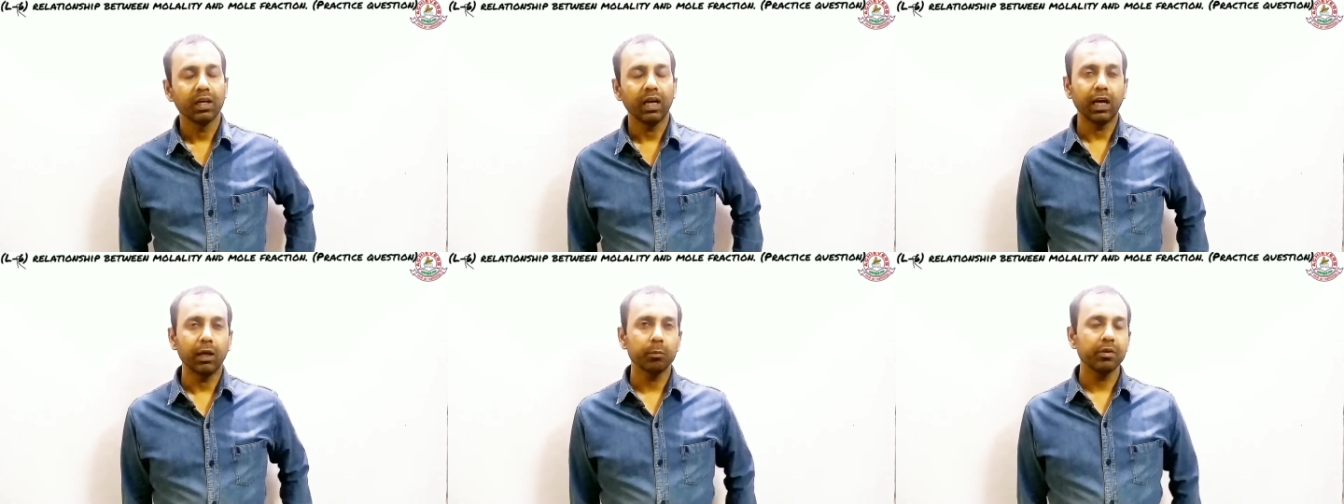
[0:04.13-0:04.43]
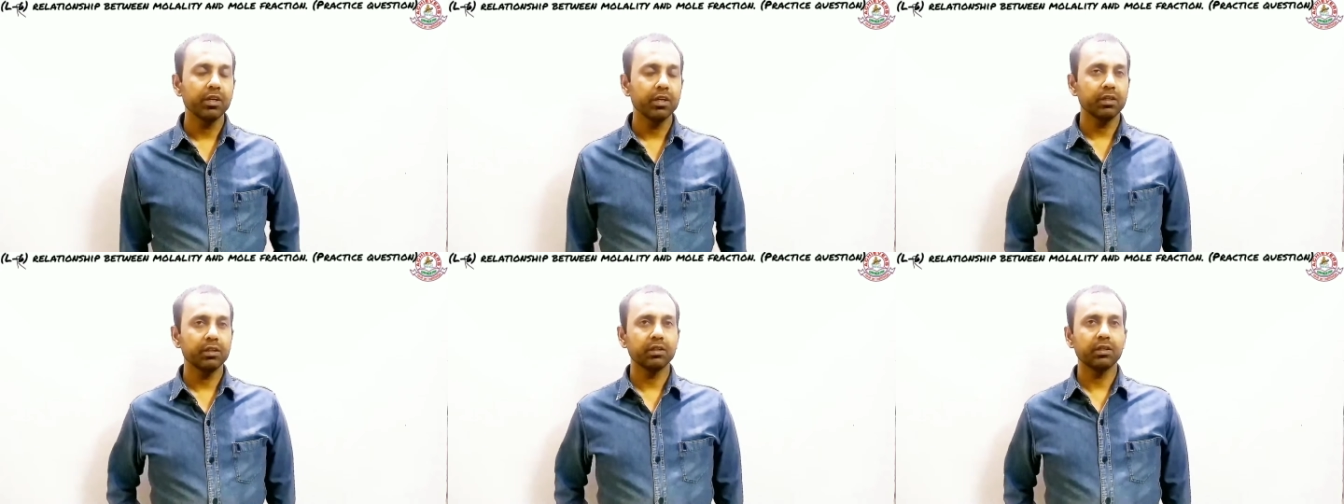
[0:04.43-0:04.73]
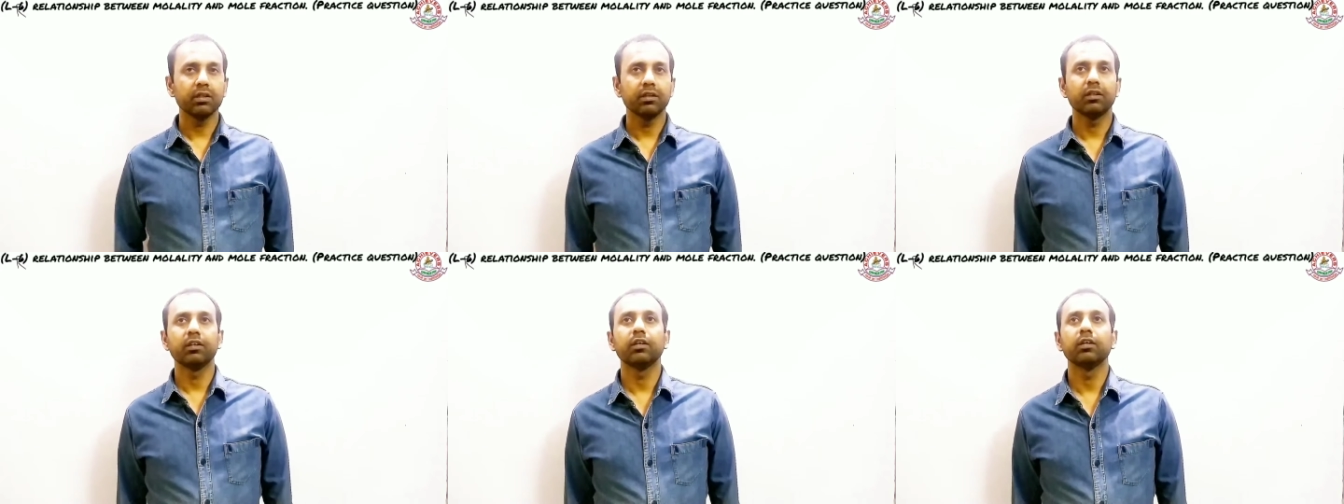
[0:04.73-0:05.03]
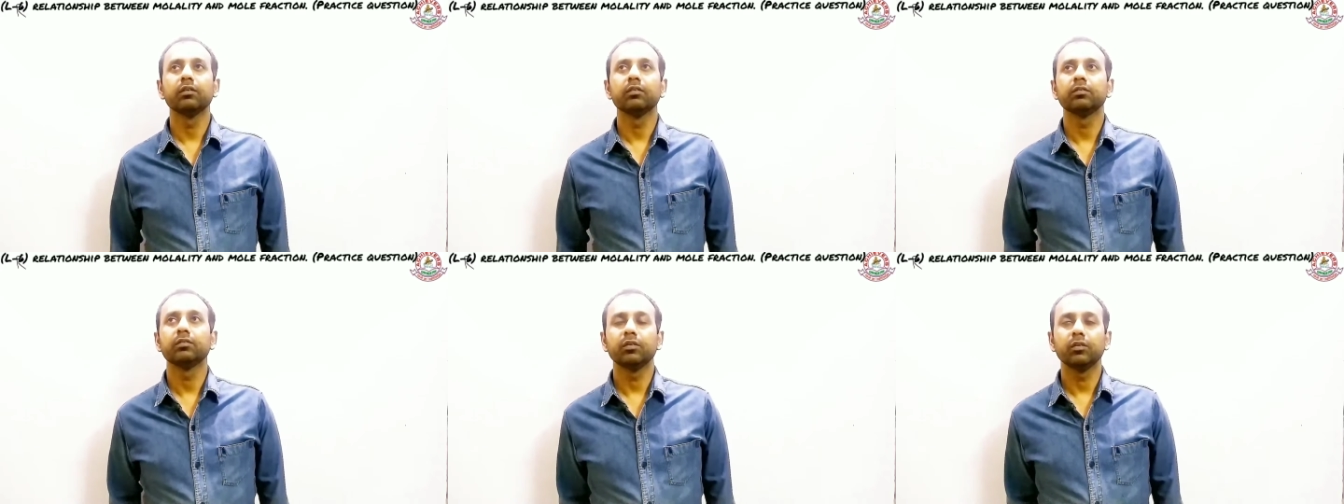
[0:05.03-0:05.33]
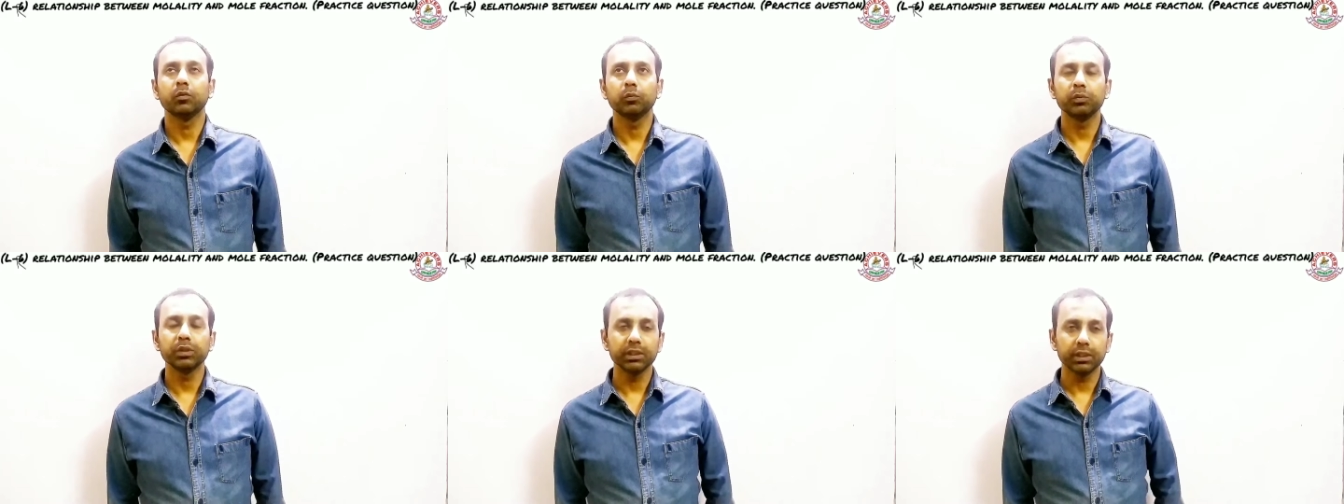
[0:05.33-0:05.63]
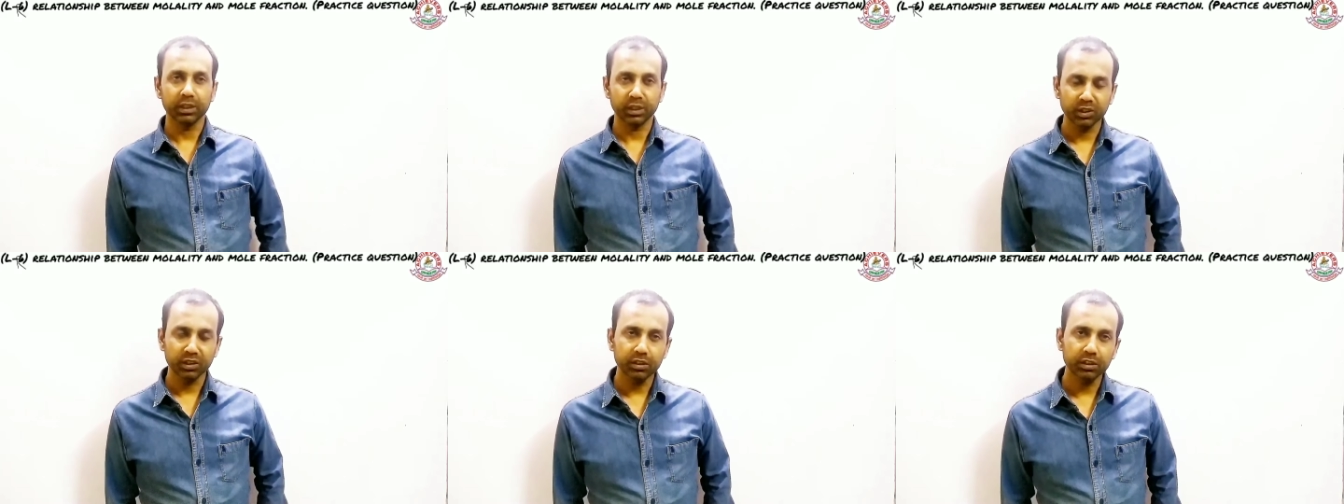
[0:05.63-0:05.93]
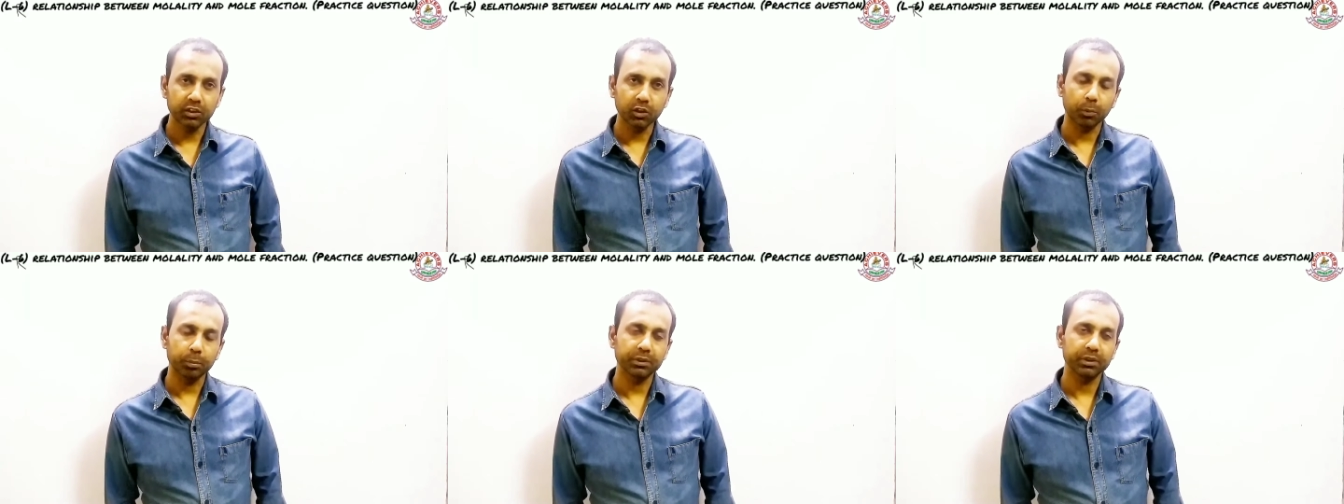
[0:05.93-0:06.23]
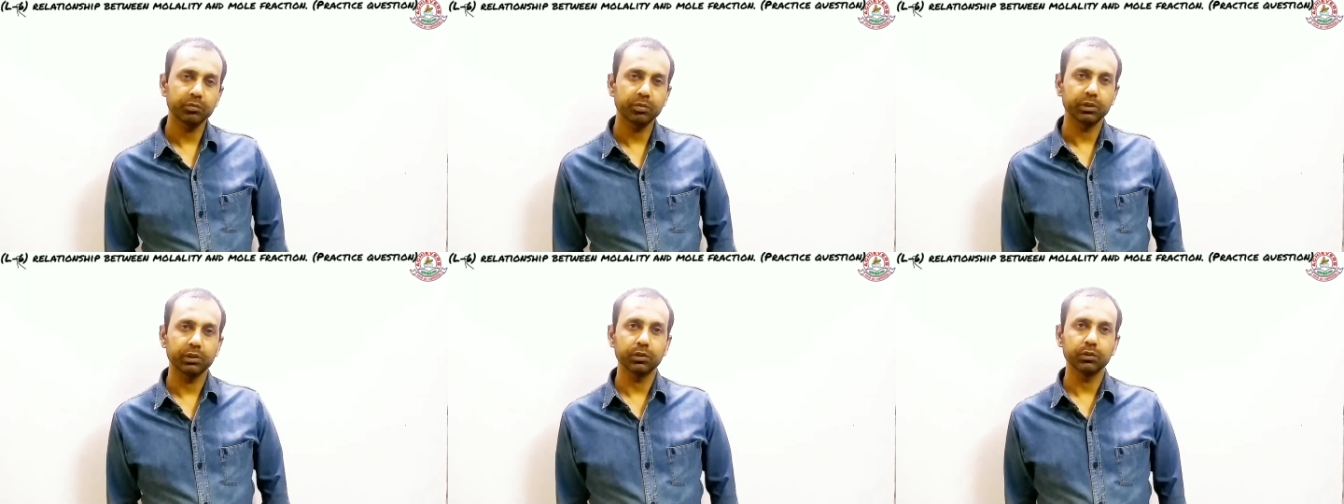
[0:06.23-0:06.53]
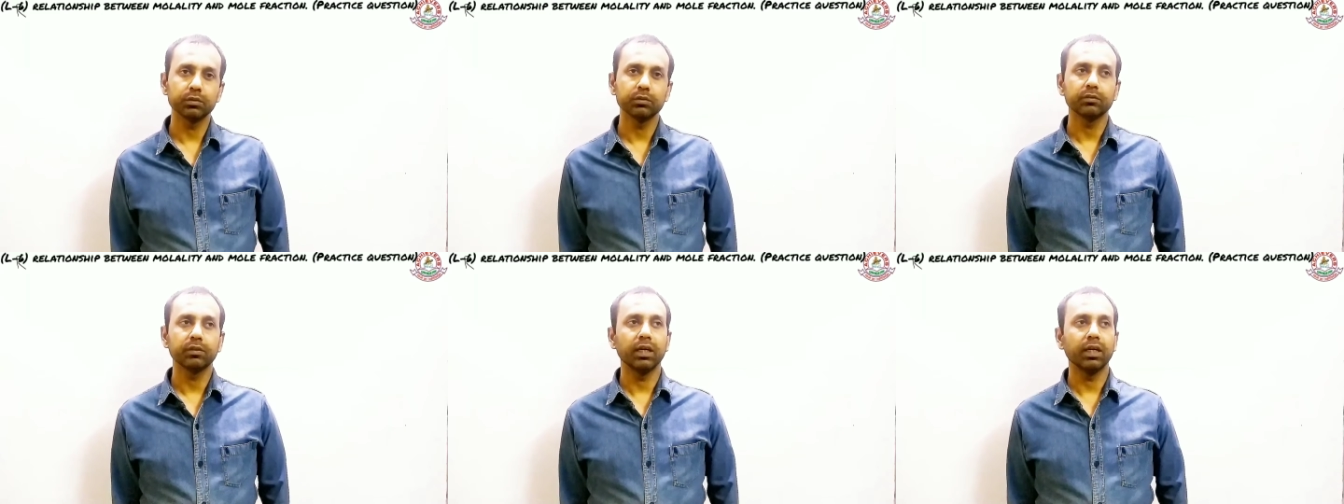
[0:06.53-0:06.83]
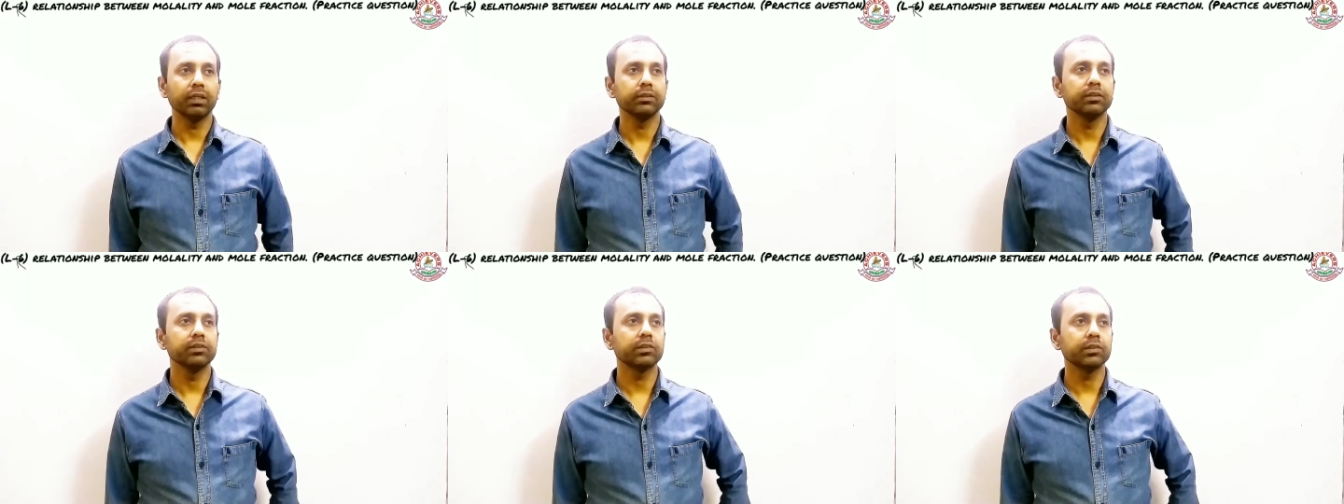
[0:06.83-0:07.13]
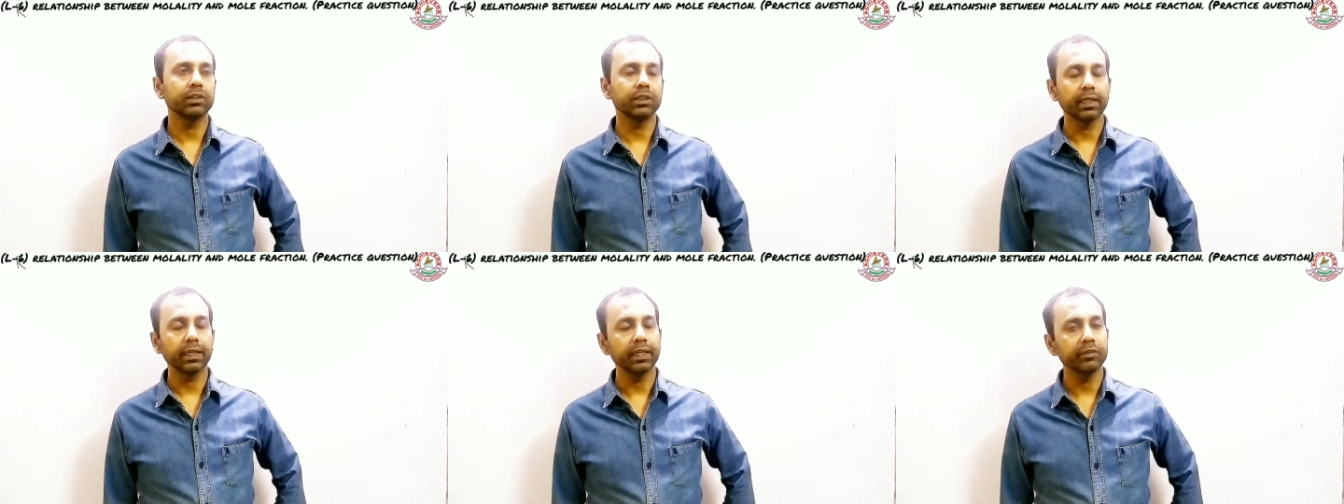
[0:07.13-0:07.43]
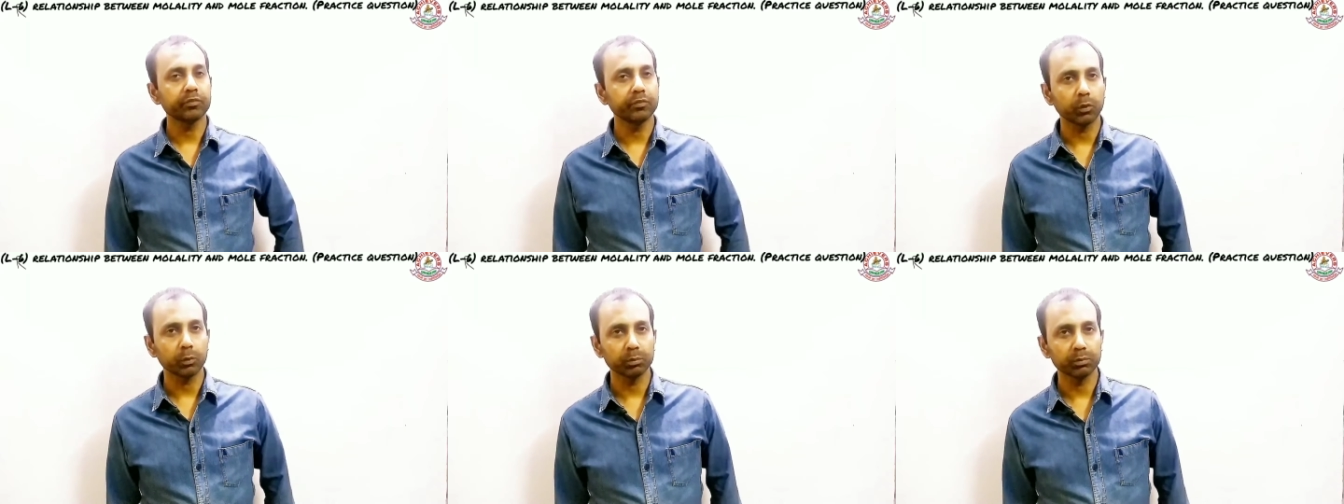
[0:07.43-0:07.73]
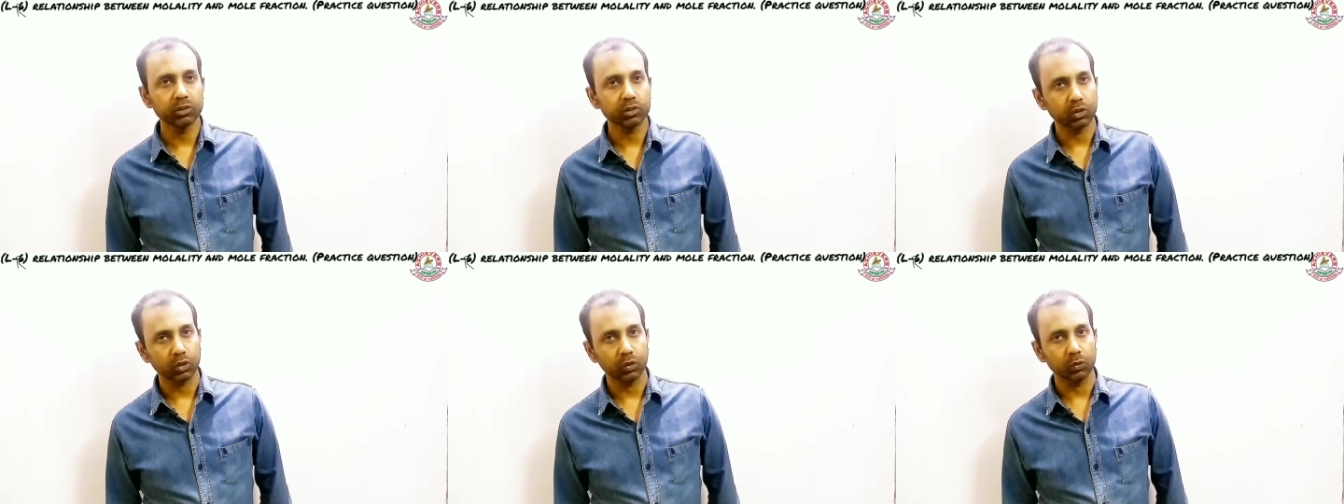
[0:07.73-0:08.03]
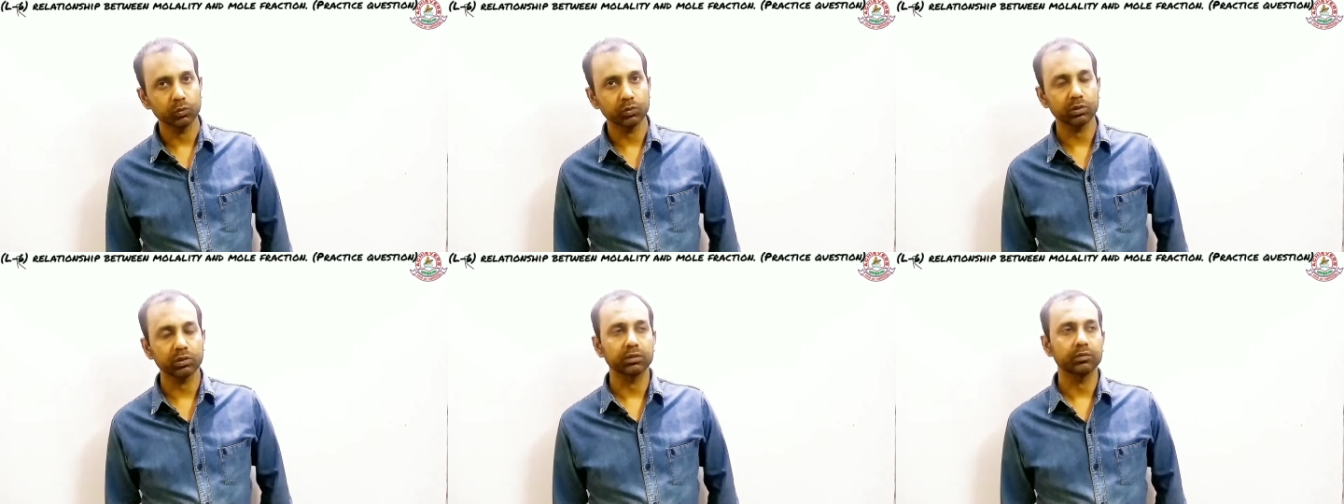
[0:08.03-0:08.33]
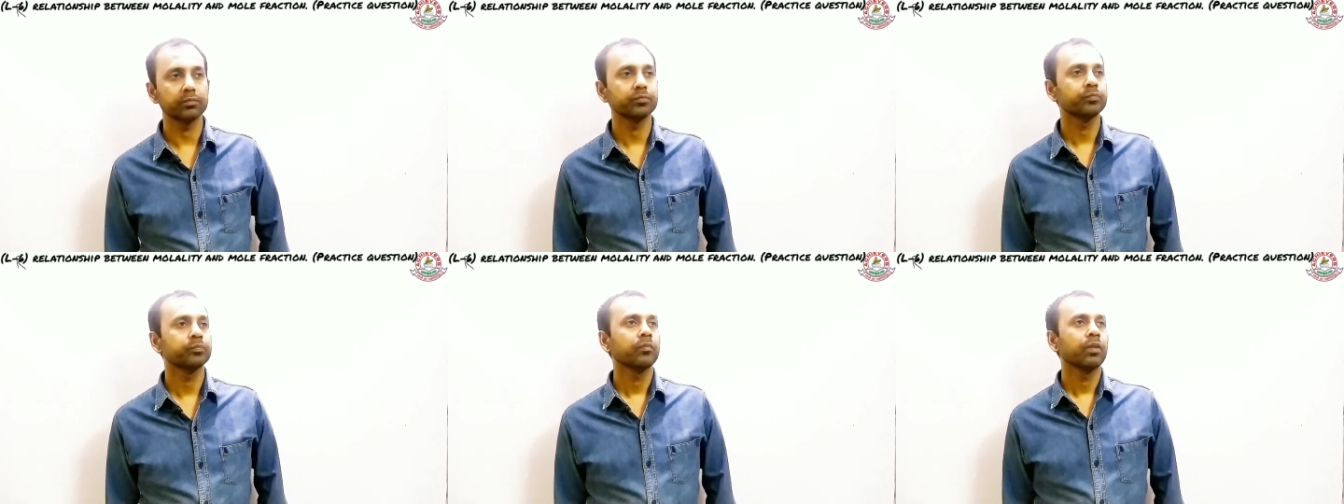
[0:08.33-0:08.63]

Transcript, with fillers: I'm here with another topic for you, and this is again from the solution.